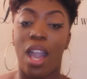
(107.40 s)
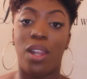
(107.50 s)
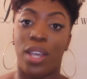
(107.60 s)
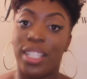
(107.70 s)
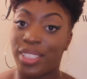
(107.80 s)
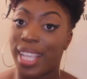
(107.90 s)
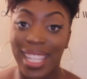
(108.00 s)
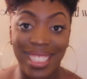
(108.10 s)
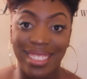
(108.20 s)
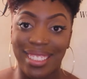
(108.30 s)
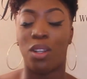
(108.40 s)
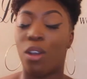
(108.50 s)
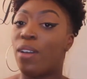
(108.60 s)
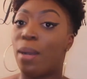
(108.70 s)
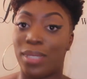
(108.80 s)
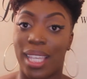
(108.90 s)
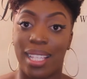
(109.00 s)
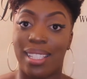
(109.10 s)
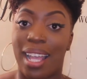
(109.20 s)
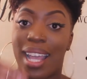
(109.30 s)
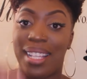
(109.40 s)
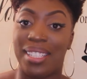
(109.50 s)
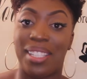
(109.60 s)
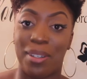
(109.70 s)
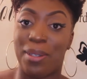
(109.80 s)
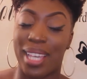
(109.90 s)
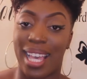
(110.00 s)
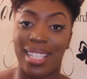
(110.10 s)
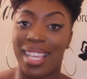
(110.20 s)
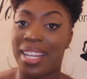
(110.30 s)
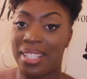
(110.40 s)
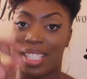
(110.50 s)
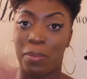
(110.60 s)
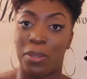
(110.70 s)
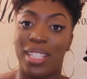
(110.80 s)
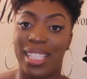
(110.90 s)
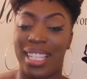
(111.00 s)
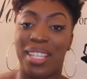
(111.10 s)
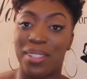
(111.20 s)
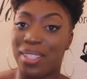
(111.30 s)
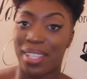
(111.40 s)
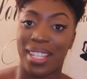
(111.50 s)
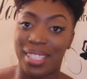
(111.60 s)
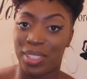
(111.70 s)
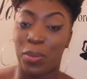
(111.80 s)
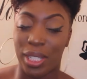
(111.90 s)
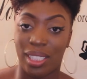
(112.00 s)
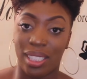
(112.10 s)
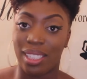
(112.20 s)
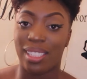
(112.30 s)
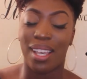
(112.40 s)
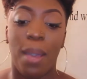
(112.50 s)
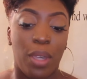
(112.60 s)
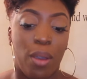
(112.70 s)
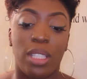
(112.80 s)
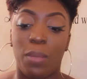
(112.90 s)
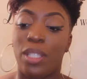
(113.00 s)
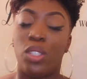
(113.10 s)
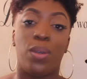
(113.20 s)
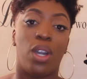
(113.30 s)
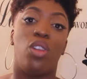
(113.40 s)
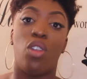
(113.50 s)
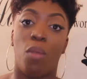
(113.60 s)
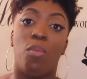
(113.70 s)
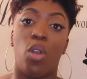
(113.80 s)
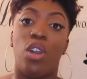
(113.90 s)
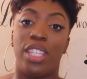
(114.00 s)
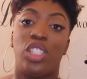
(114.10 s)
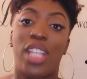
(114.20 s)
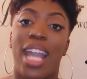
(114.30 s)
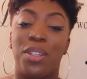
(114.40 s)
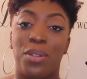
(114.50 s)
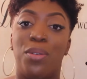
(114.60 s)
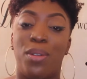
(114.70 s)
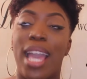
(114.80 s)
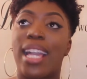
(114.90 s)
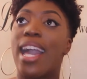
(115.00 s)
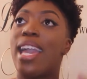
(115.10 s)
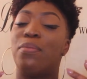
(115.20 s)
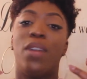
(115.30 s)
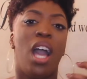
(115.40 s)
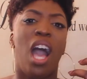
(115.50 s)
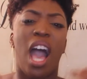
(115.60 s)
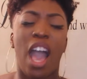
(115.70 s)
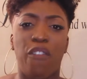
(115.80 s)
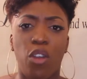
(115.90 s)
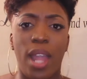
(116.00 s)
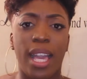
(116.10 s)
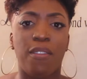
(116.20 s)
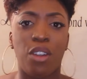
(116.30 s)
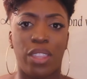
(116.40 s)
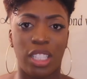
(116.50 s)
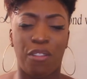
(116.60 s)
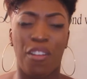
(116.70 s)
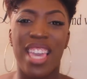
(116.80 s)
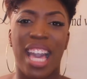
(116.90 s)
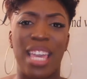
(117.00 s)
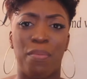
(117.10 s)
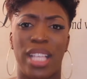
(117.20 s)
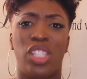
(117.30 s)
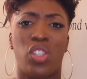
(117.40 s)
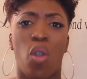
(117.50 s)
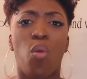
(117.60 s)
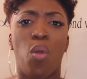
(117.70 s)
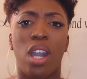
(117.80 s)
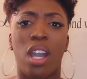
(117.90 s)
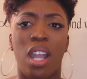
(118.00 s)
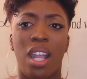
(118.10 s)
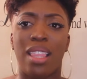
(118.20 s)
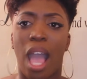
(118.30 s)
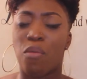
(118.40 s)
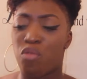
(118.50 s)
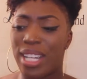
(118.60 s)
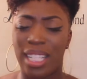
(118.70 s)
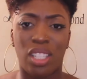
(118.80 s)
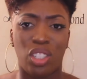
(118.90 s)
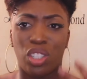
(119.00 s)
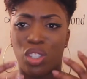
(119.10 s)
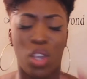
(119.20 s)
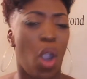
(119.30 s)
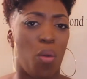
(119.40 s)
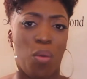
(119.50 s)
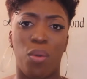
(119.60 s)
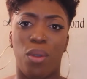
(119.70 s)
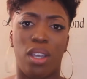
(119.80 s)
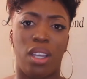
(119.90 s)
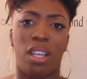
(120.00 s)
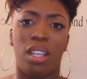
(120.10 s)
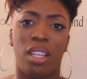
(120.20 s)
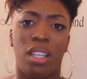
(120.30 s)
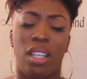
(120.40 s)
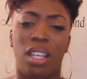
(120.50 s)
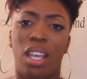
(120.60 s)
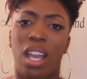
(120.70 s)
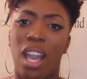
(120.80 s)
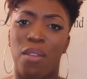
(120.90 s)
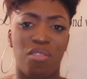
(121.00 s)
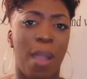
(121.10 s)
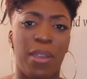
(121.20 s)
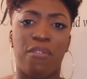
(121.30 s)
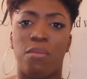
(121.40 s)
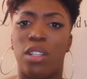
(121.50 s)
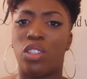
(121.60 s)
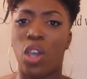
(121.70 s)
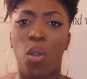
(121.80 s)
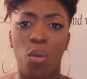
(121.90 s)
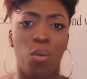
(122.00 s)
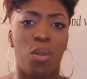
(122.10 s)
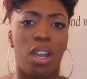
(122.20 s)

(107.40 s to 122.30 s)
a lot has changed, a lot of updates that I need to tell you guys. I need to spill the tea on certain situations. I'm going to be doing a lot more on this channel. Like I am, I feel like I've got this fire in my soul that I'm ready to just go. I'm rapping from the toe